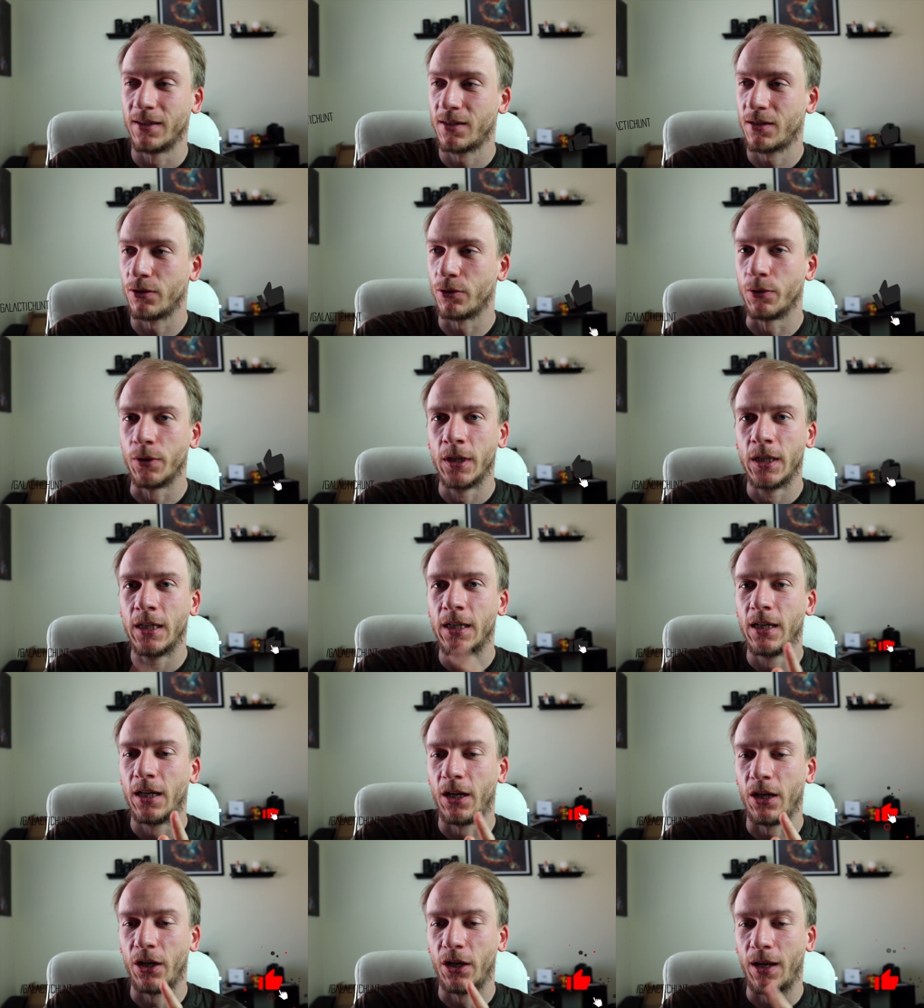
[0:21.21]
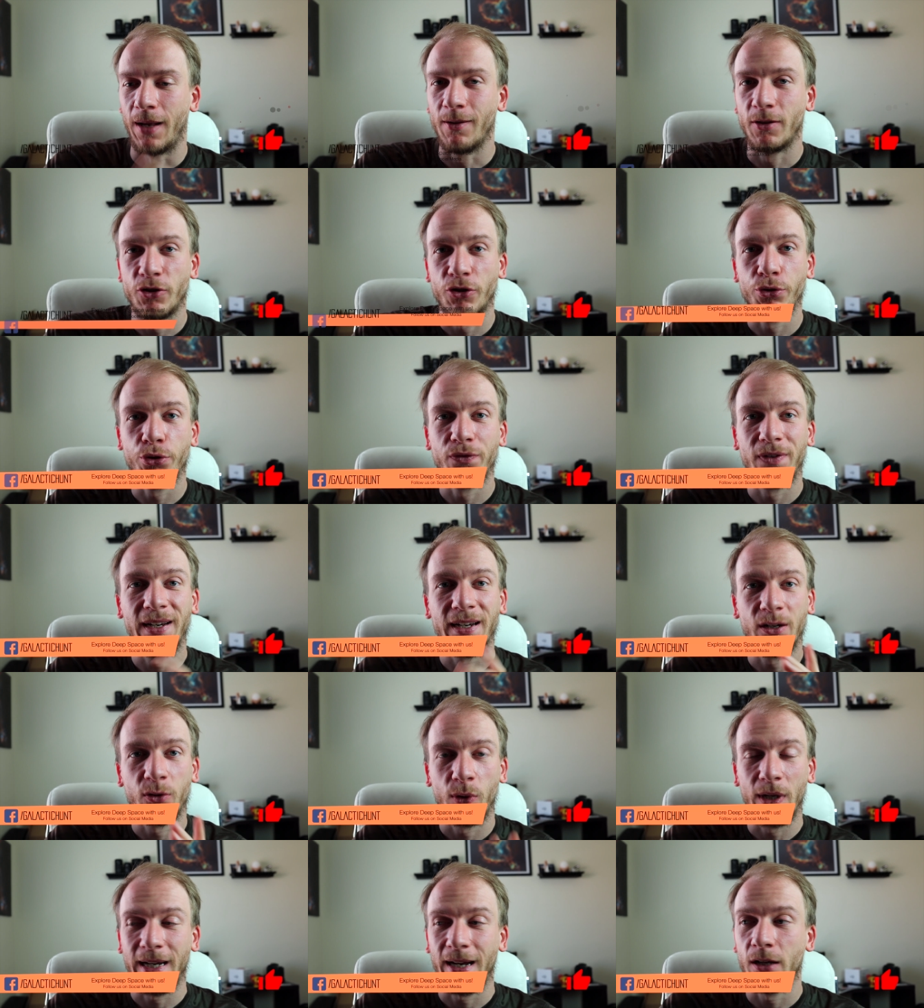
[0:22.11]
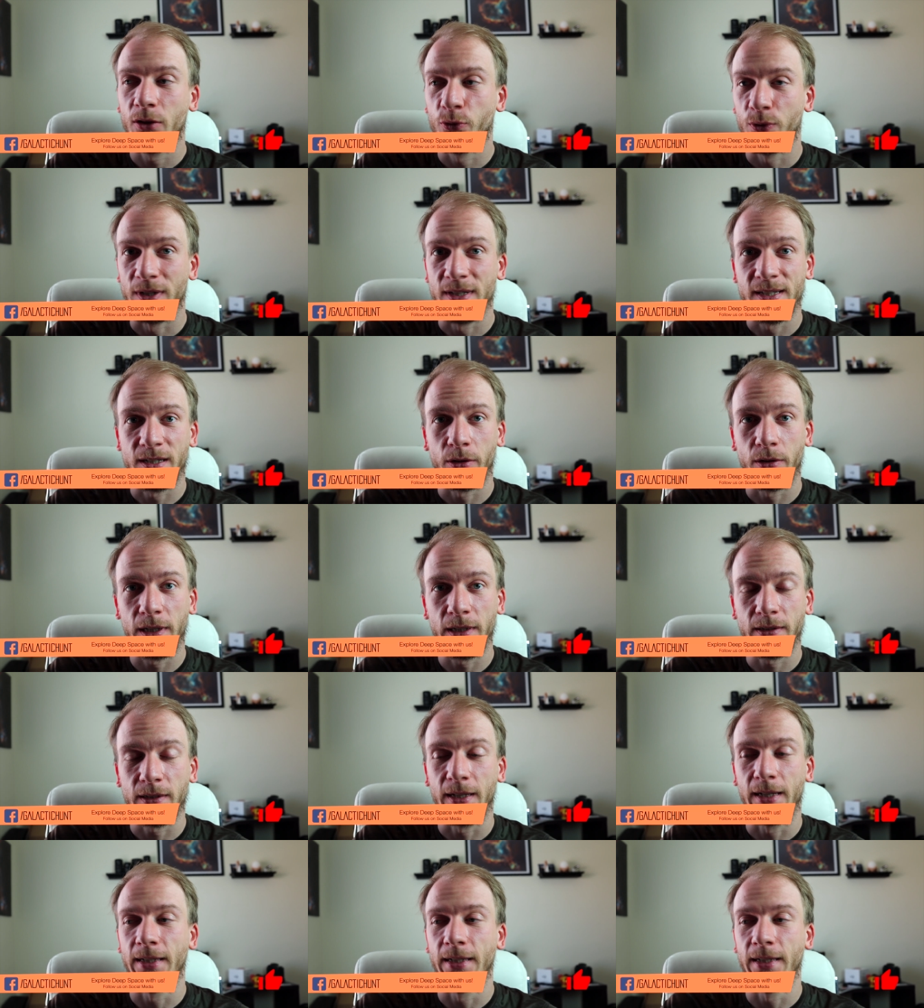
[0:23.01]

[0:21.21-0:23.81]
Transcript: So I'll show you very quick how to install it